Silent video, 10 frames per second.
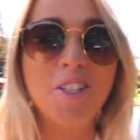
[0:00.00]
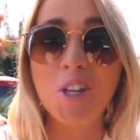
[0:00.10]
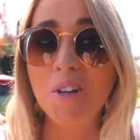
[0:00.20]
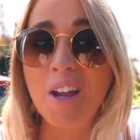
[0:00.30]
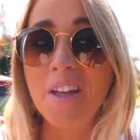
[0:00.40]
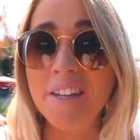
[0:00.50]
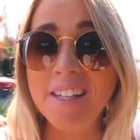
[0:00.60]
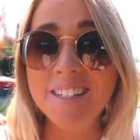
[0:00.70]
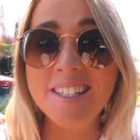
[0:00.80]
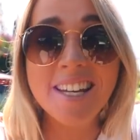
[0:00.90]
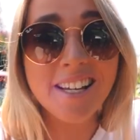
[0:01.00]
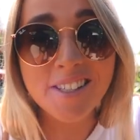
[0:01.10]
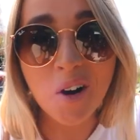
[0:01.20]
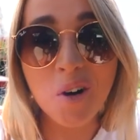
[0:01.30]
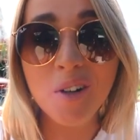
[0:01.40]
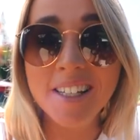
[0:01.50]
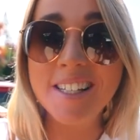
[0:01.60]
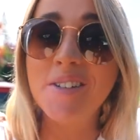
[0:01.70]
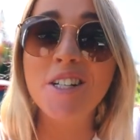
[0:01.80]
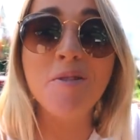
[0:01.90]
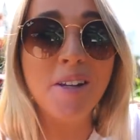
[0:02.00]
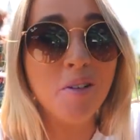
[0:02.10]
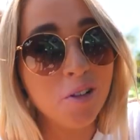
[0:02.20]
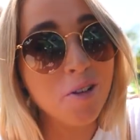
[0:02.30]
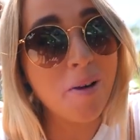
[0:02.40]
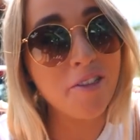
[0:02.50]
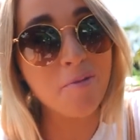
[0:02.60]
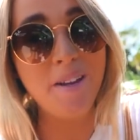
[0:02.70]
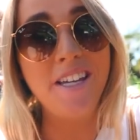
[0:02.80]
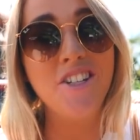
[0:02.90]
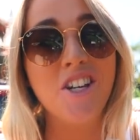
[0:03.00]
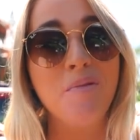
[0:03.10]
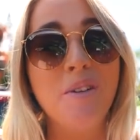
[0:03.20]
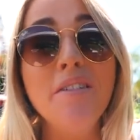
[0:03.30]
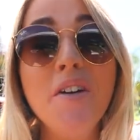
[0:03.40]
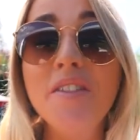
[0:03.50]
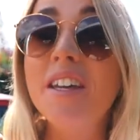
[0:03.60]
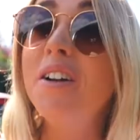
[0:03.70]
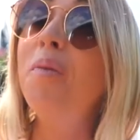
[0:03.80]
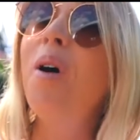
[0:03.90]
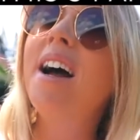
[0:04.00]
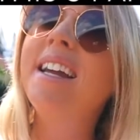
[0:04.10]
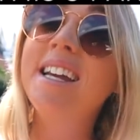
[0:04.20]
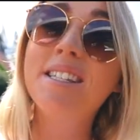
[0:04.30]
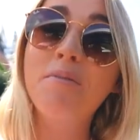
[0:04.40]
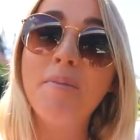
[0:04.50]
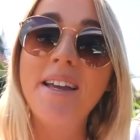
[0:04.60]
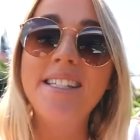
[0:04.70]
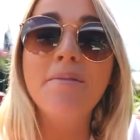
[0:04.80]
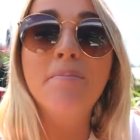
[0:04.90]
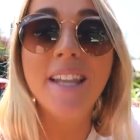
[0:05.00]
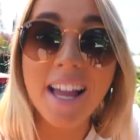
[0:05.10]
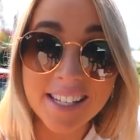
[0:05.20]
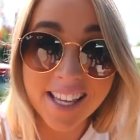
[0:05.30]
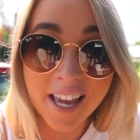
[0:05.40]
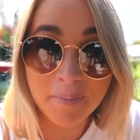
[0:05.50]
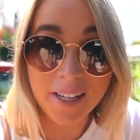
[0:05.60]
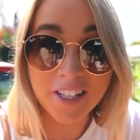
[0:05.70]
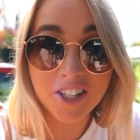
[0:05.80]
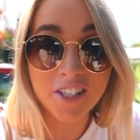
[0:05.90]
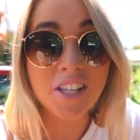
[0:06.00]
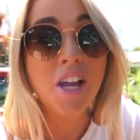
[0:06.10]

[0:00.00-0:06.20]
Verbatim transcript: So I think today's goal is going to be all about the beach, and we have heard that Hawaii has some amazing black sand beaches.